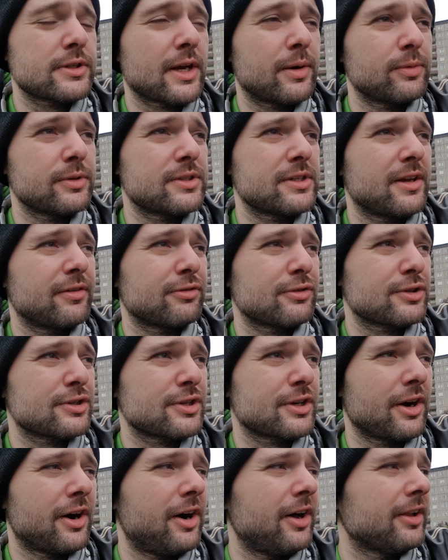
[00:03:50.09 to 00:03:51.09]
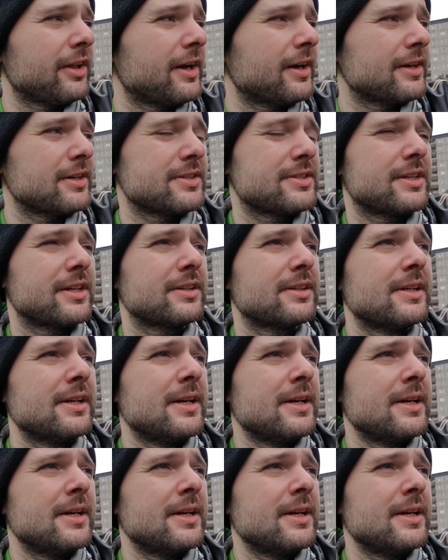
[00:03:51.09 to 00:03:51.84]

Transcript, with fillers: I would say, for Scala is that